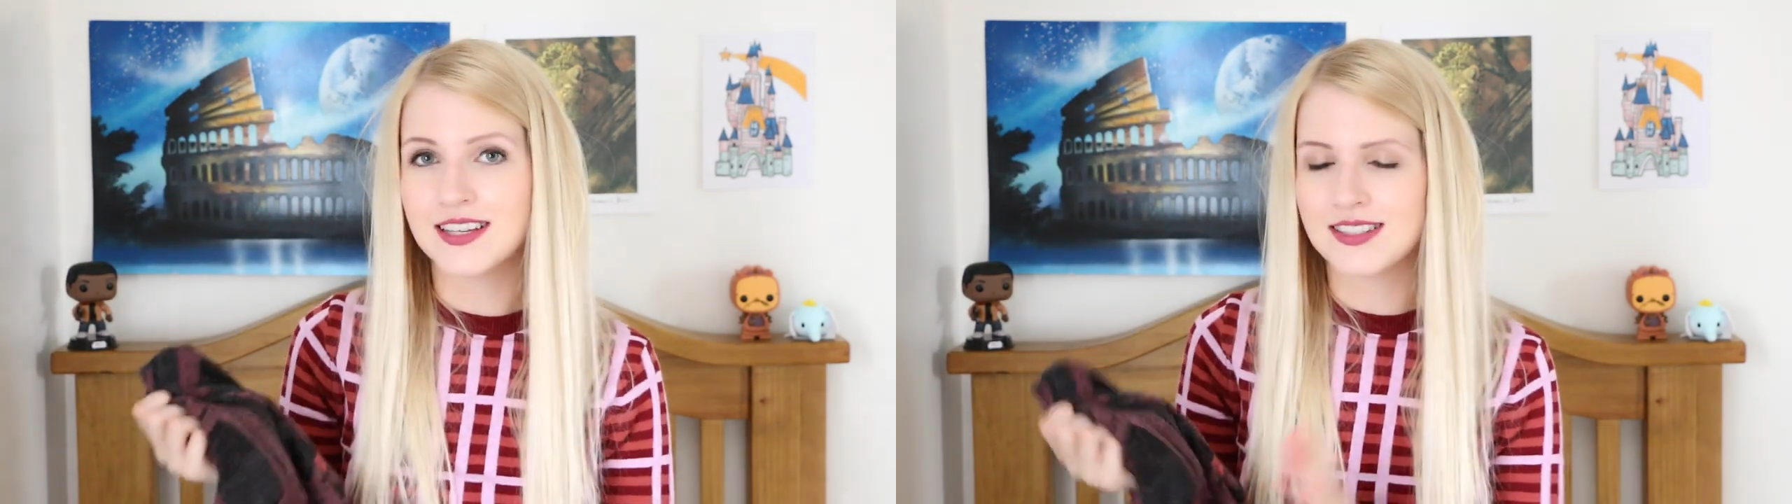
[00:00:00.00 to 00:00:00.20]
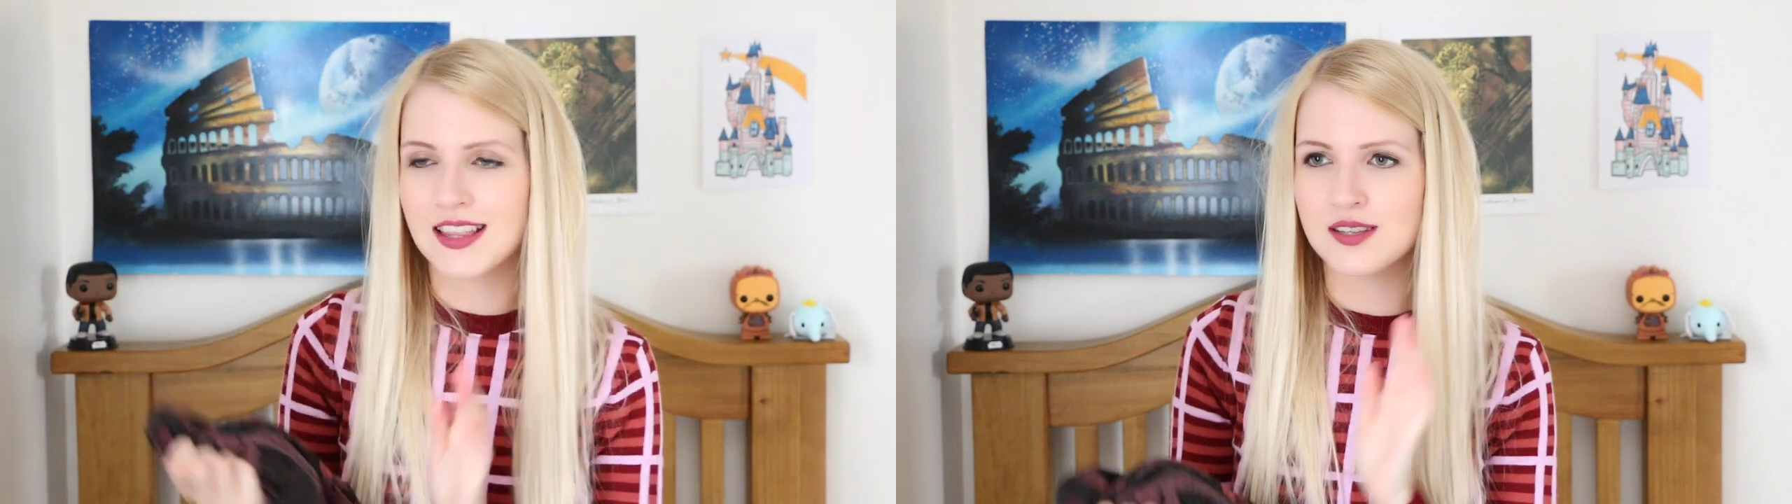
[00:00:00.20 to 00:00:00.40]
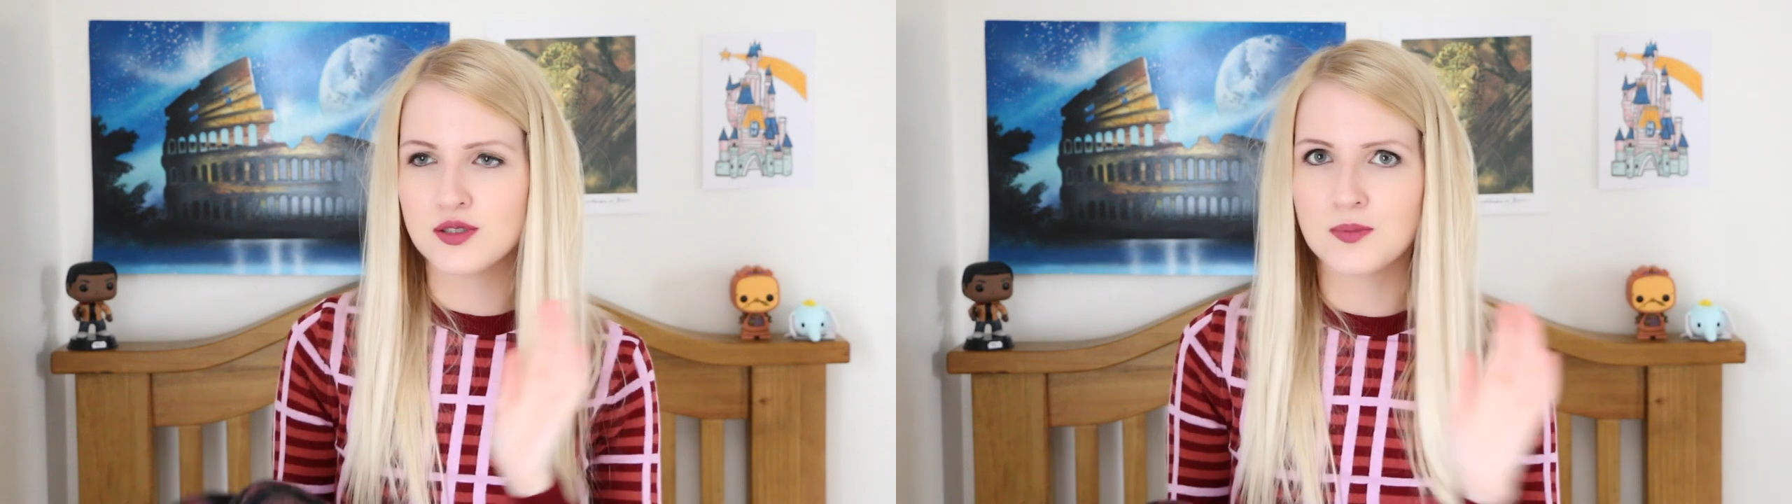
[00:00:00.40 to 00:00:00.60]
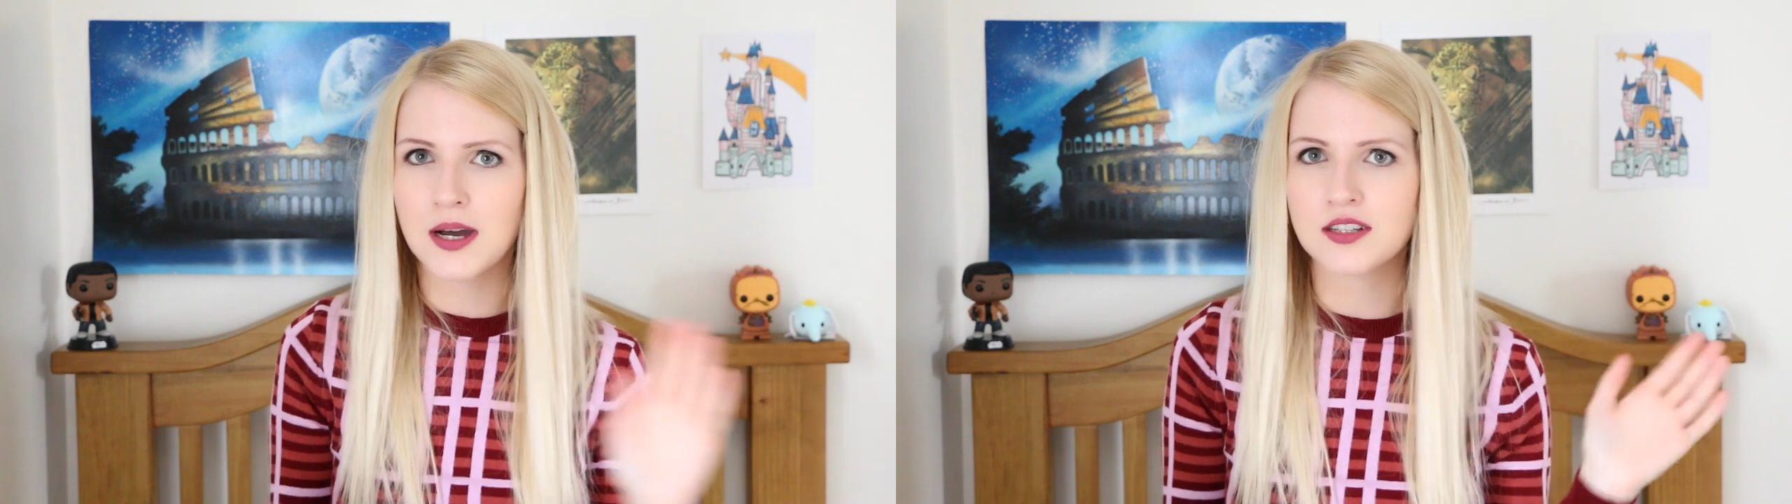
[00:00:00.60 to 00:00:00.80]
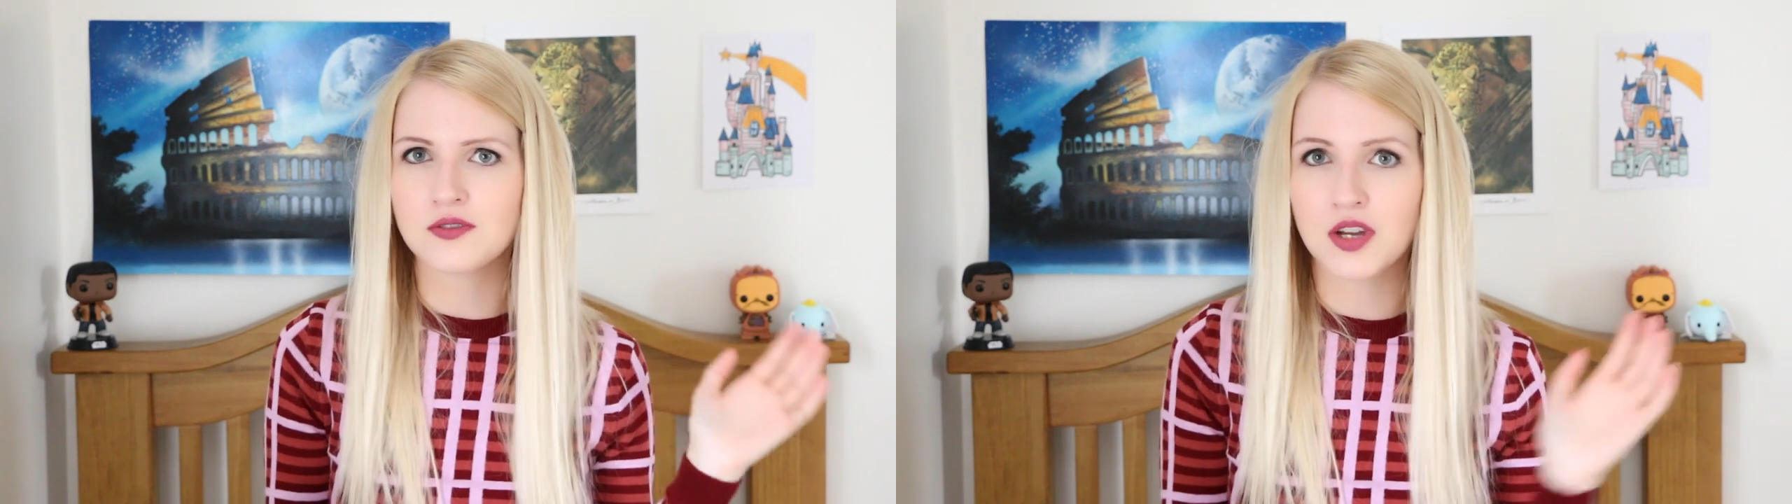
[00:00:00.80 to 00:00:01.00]
So this was
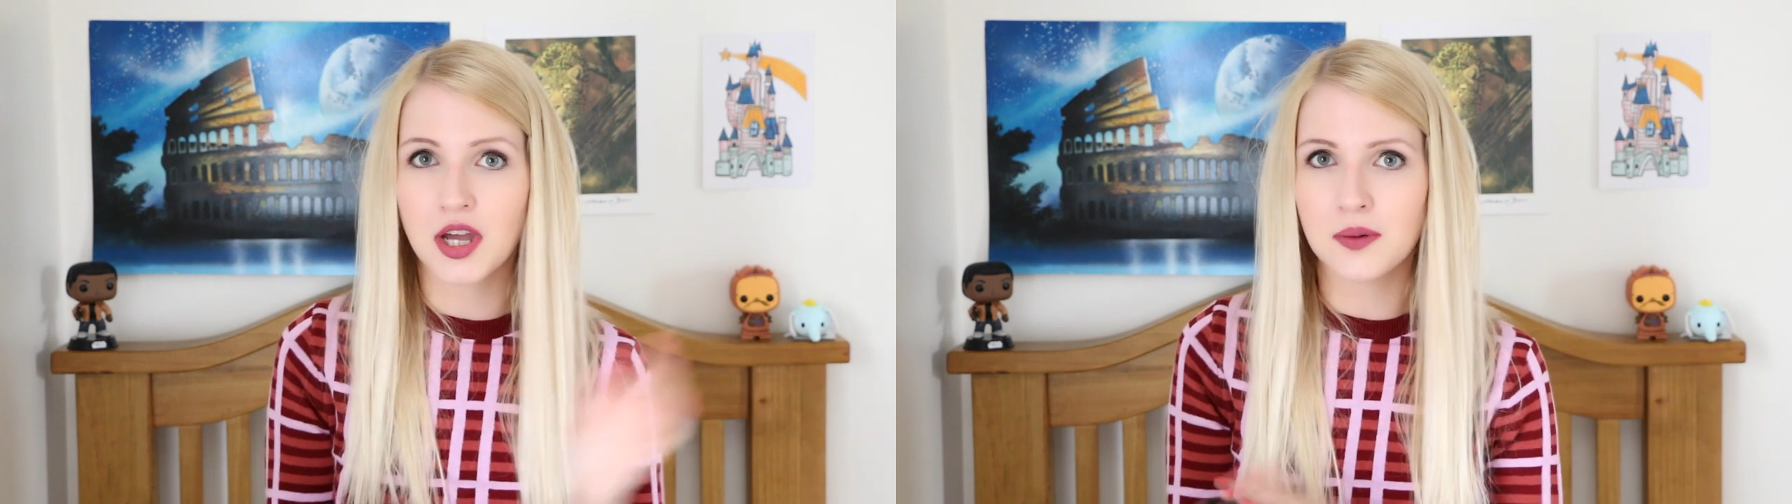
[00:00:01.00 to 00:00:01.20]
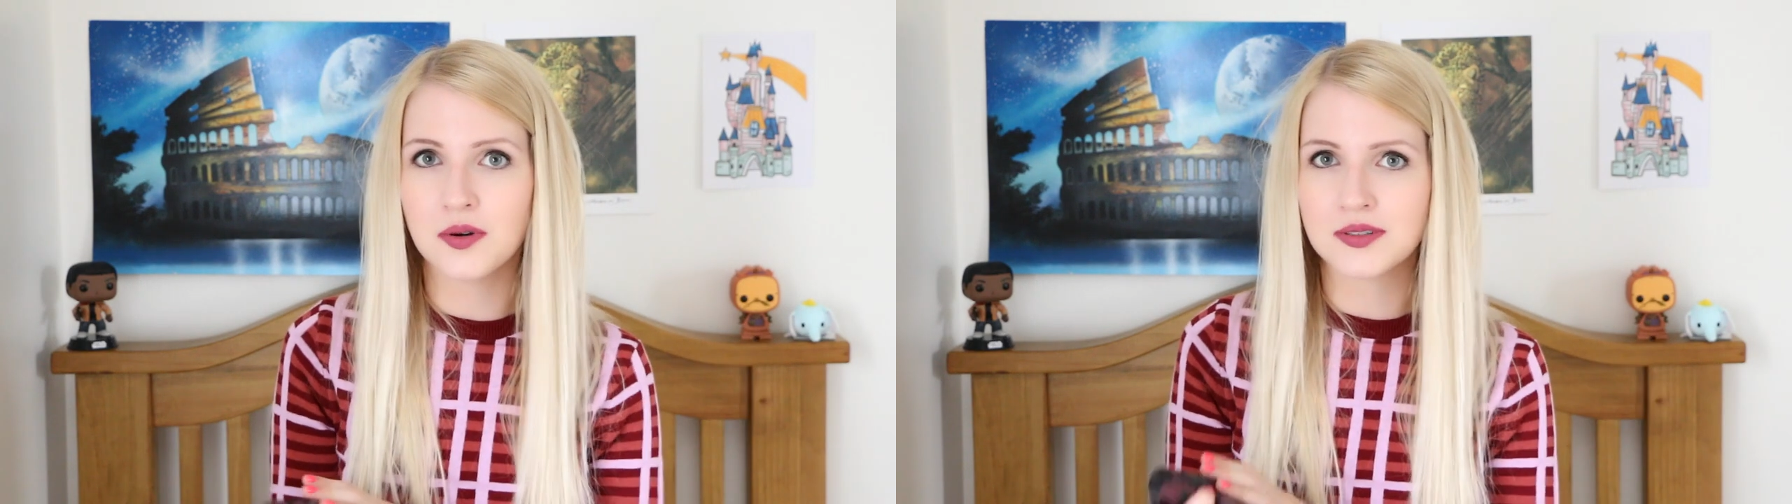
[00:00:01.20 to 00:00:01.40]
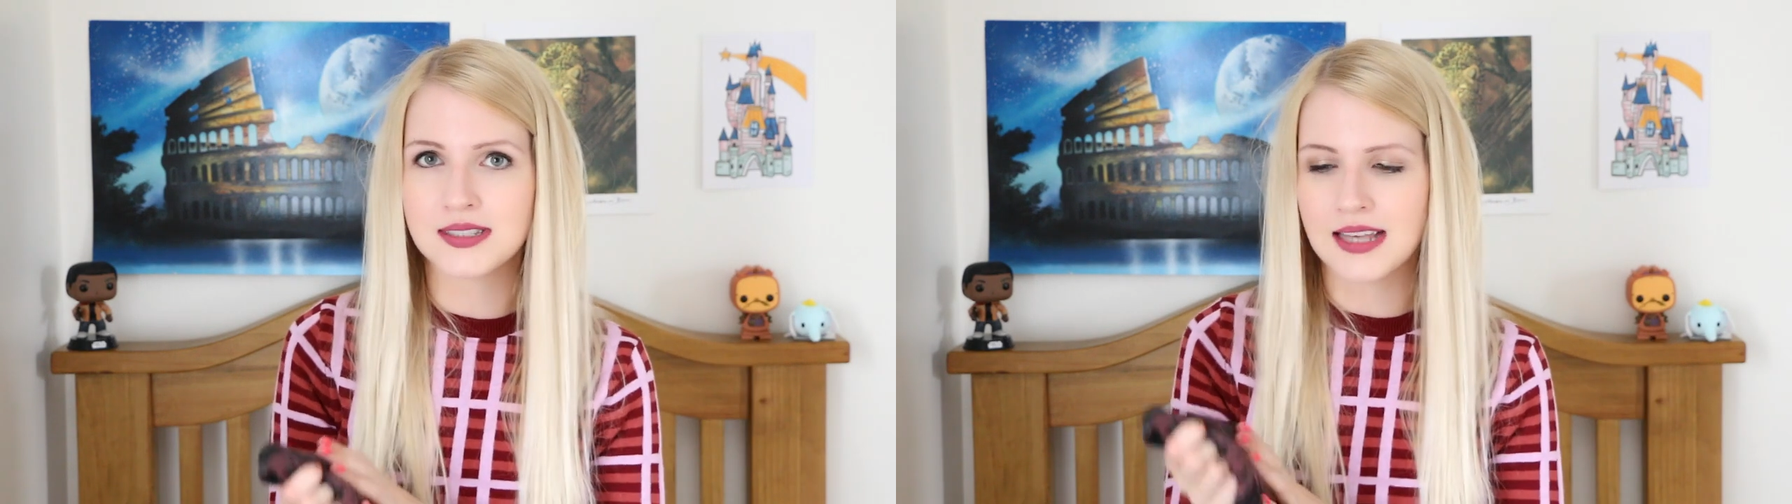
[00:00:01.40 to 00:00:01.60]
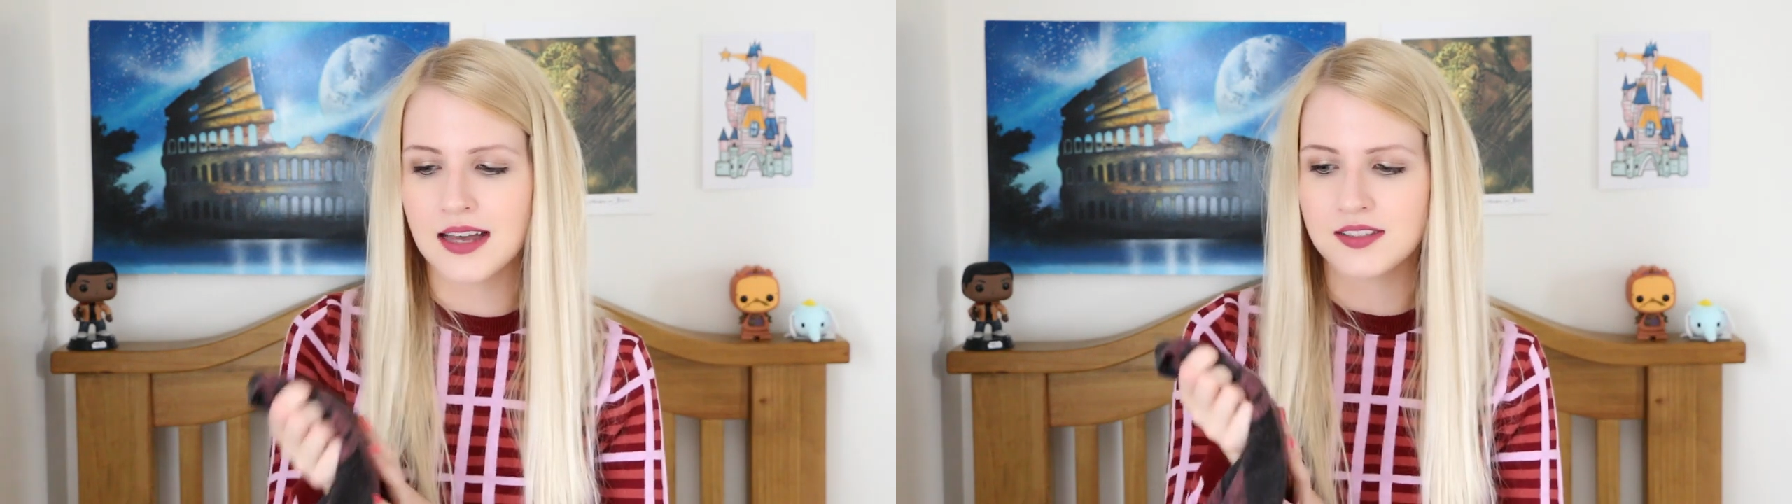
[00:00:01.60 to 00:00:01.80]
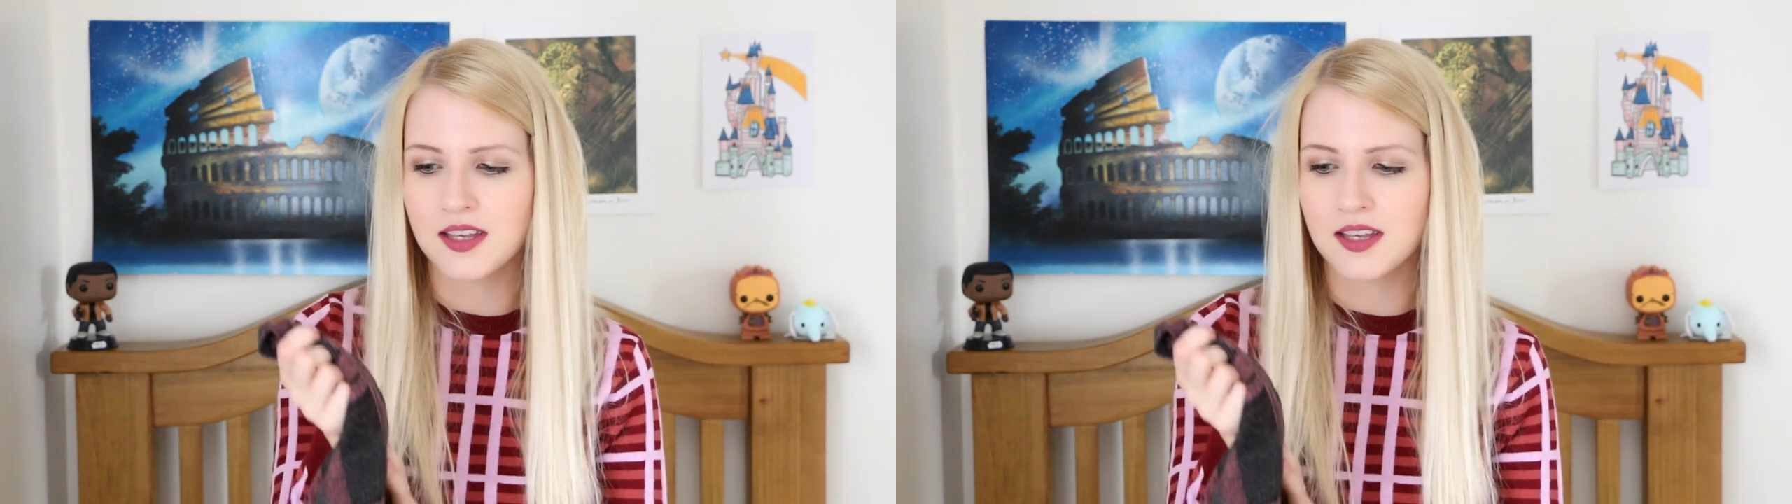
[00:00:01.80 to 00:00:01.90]
part of a co-ord set.